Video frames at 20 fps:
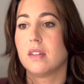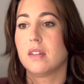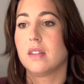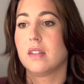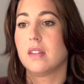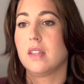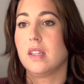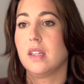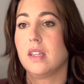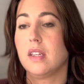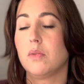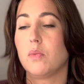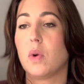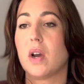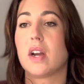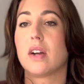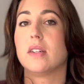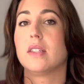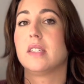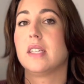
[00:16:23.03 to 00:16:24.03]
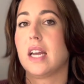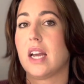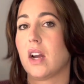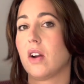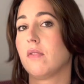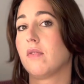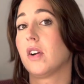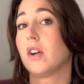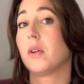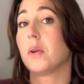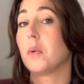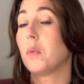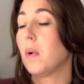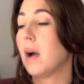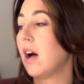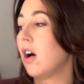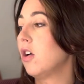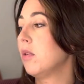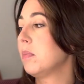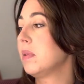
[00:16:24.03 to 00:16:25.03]
the wear and tear very
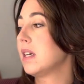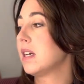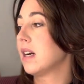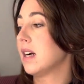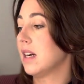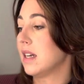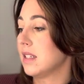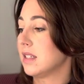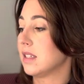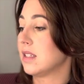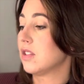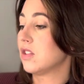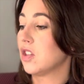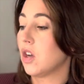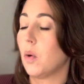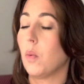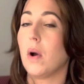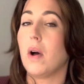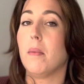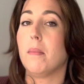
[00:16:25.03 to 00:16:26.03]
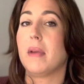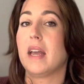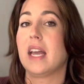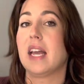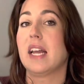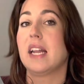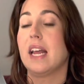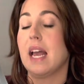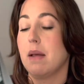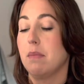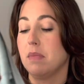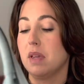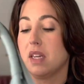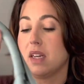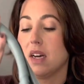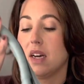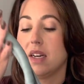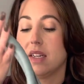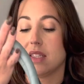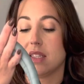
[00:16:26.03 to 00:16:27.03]
well because it's so well made and
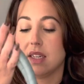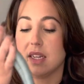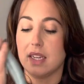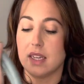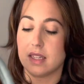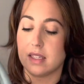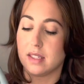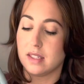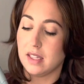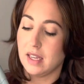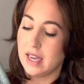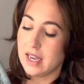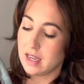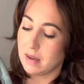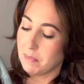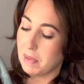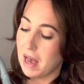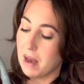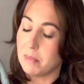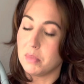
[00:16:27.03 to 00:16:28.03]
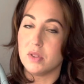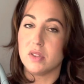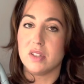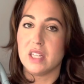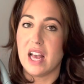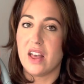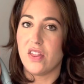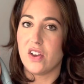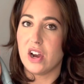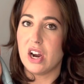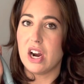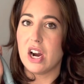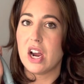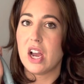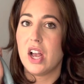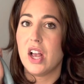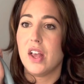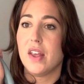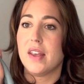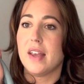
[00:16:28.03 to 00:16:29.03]
because it is like pebbled leather.
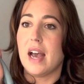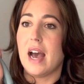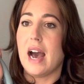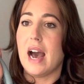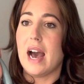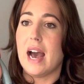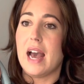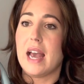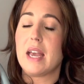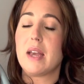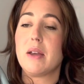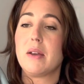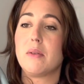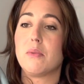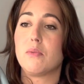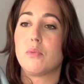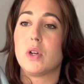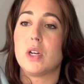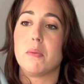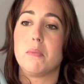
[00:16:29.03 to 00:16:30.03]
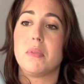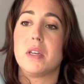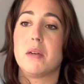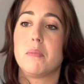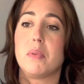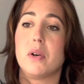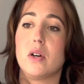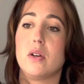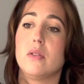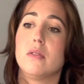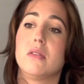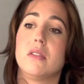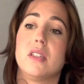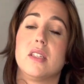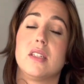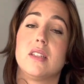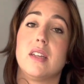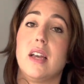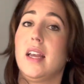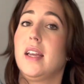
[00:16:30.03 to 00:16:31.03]
I wouldn't be opposed to
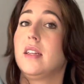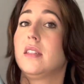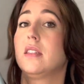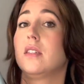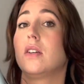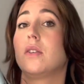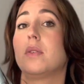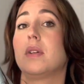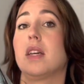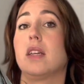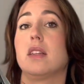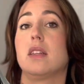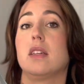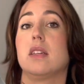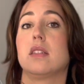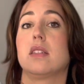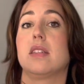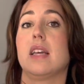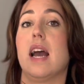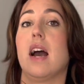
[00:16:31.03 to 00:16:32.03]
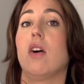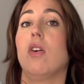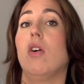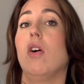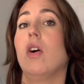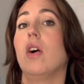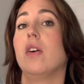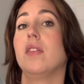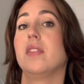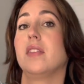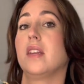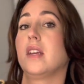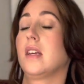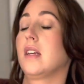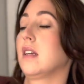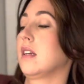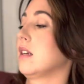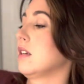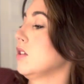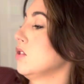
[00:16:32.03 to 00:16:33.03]
saying to go get this out on the
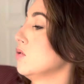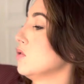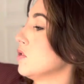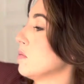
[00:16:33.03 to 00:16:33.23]
used